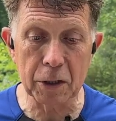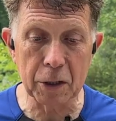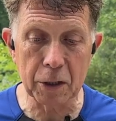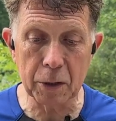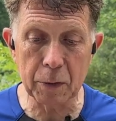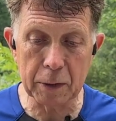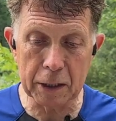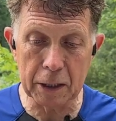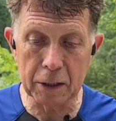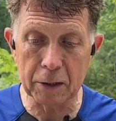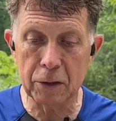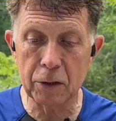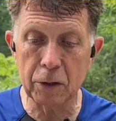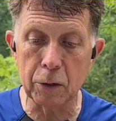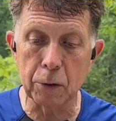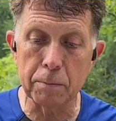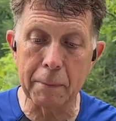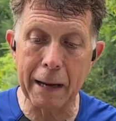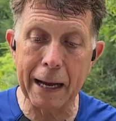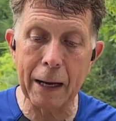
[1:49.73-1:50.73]
do is
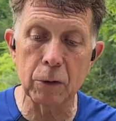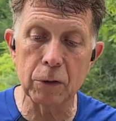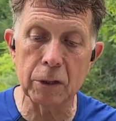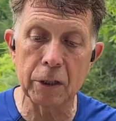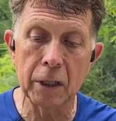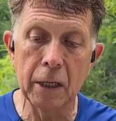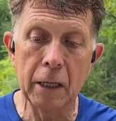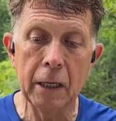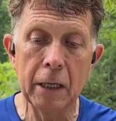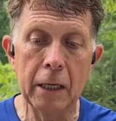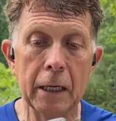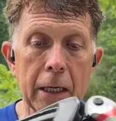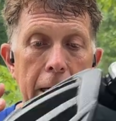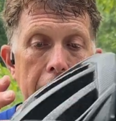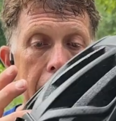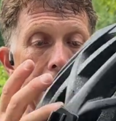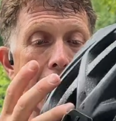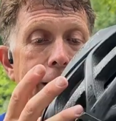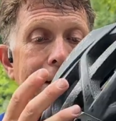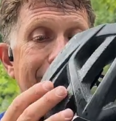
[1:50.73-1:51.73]
to mount
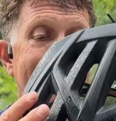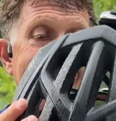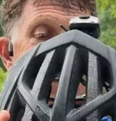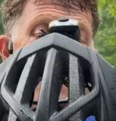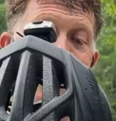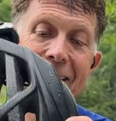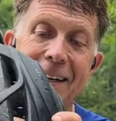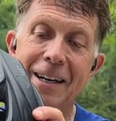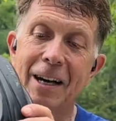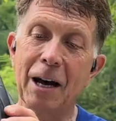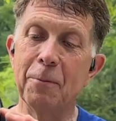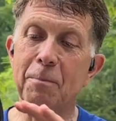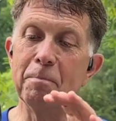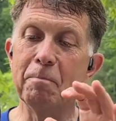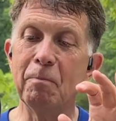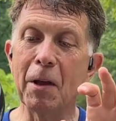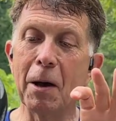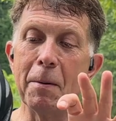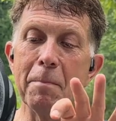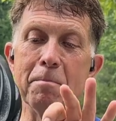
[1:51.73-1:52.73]

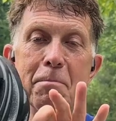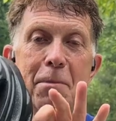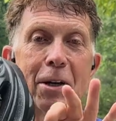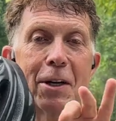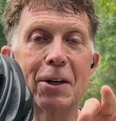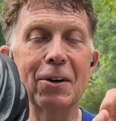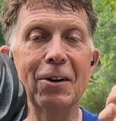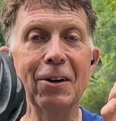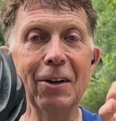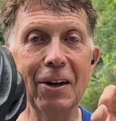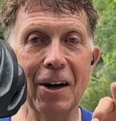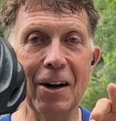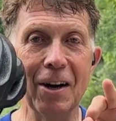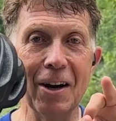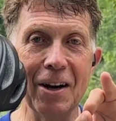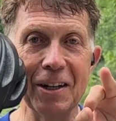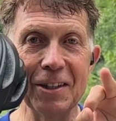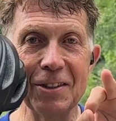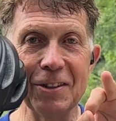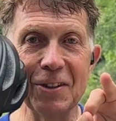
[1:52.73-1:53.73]
a mirror
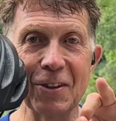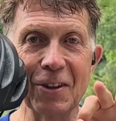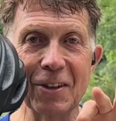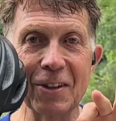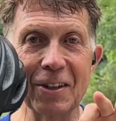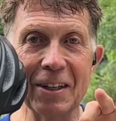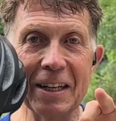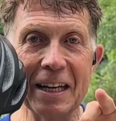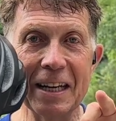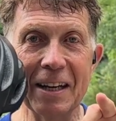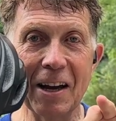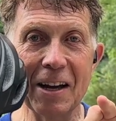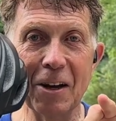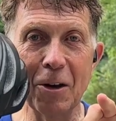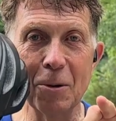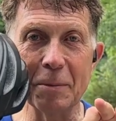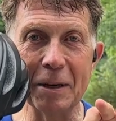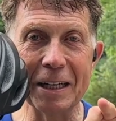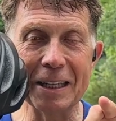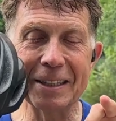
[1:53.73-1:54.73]
on your
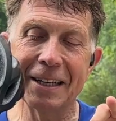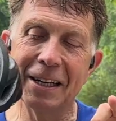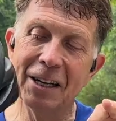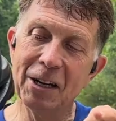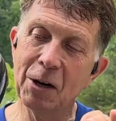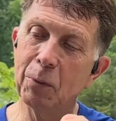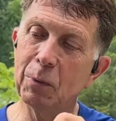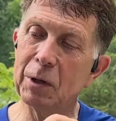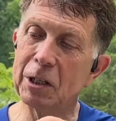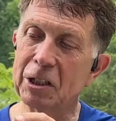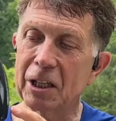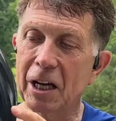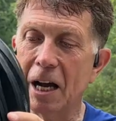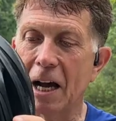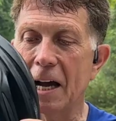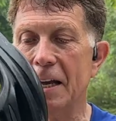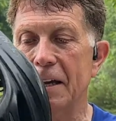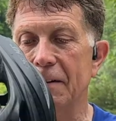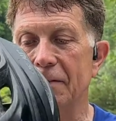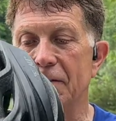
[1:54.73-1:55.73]
helmet, which
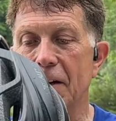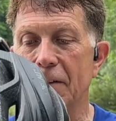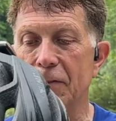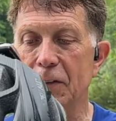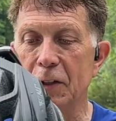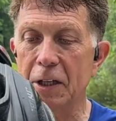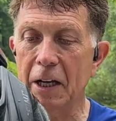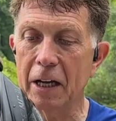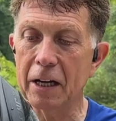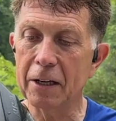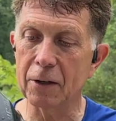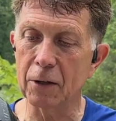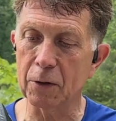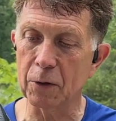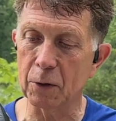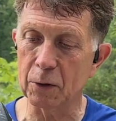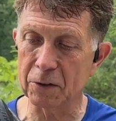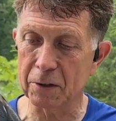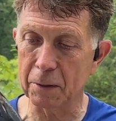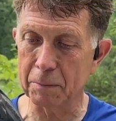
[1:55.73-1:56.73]
I have never done,
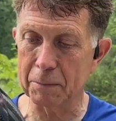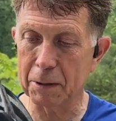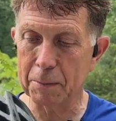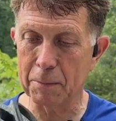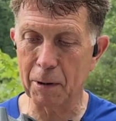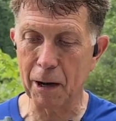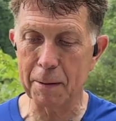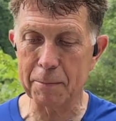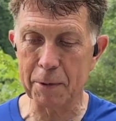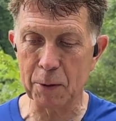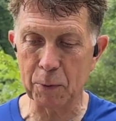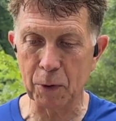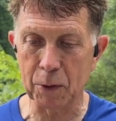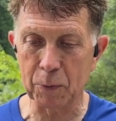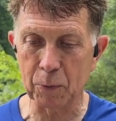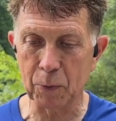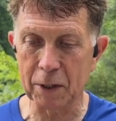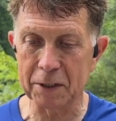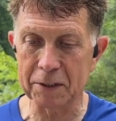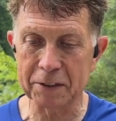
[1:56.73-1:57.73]
although somebody bought me one
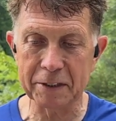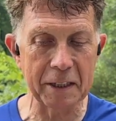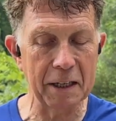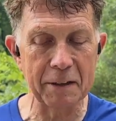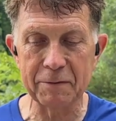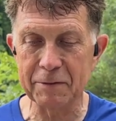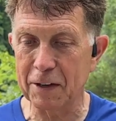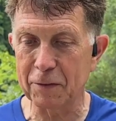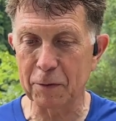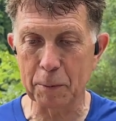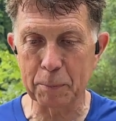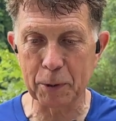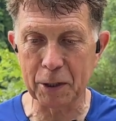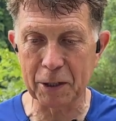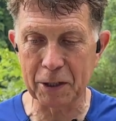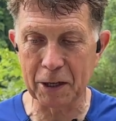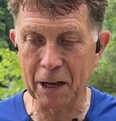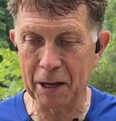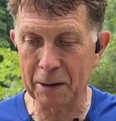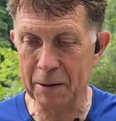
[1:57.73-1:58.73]
once and I've never put
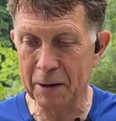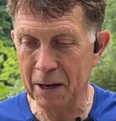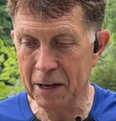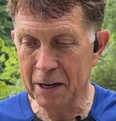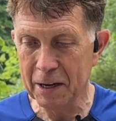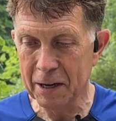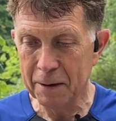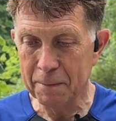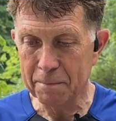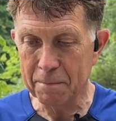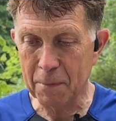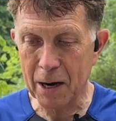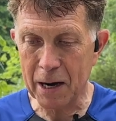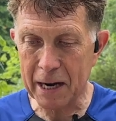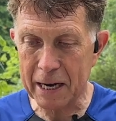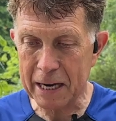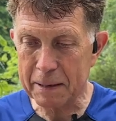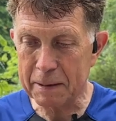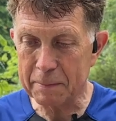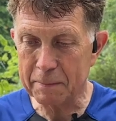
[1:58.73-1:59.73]
it on
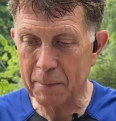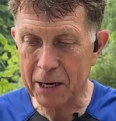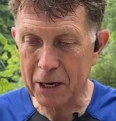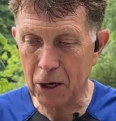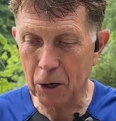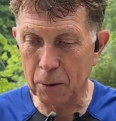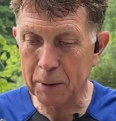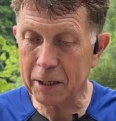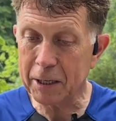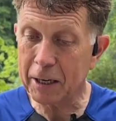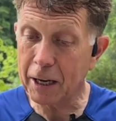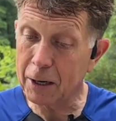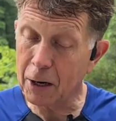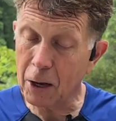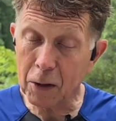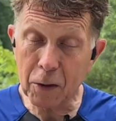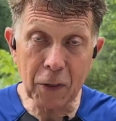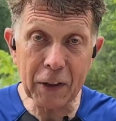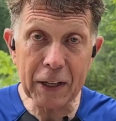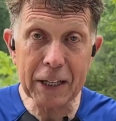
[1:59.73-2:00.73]
my helmet.
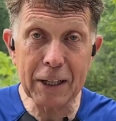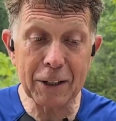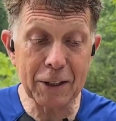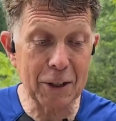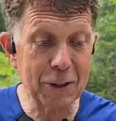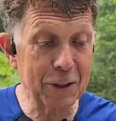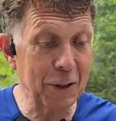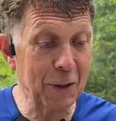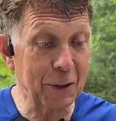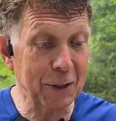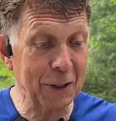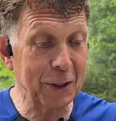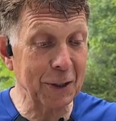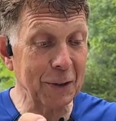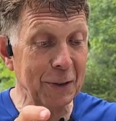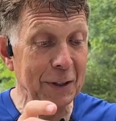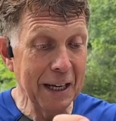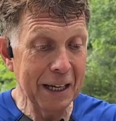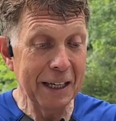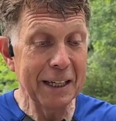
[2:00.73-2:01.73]
Another thing you could
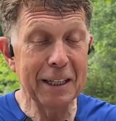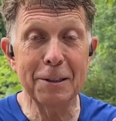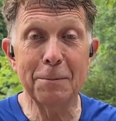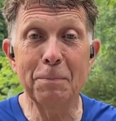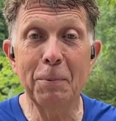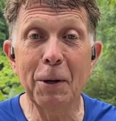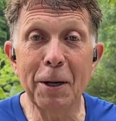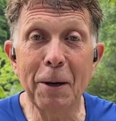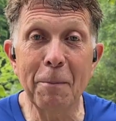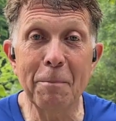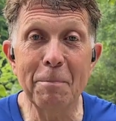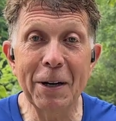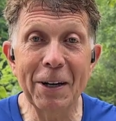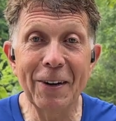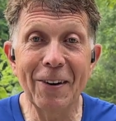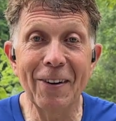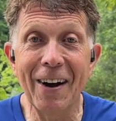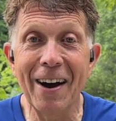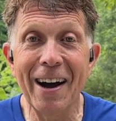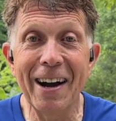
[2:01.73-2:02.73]
do is put a
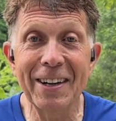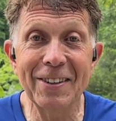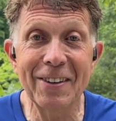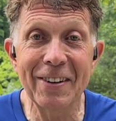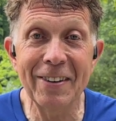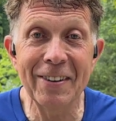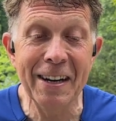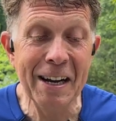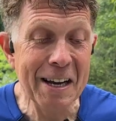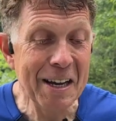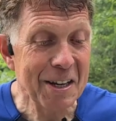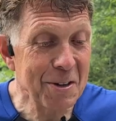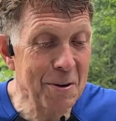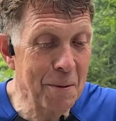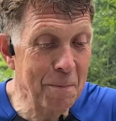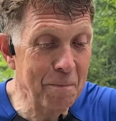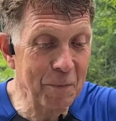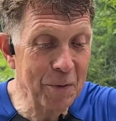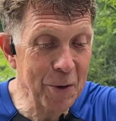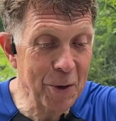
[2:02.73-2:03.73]
mirror on
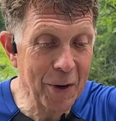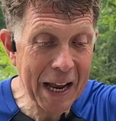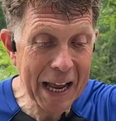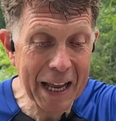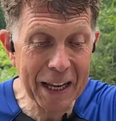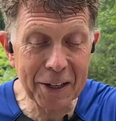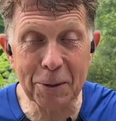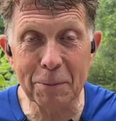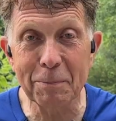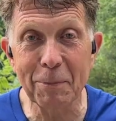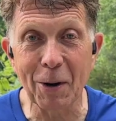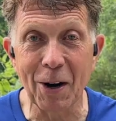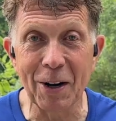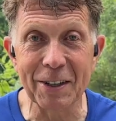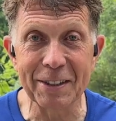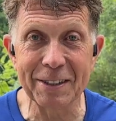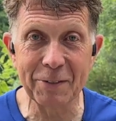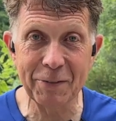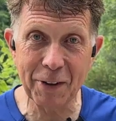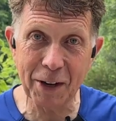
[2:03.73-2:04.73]
your
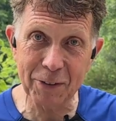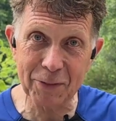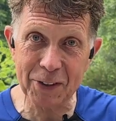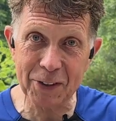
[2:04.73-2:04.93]
handlebars. Have you ever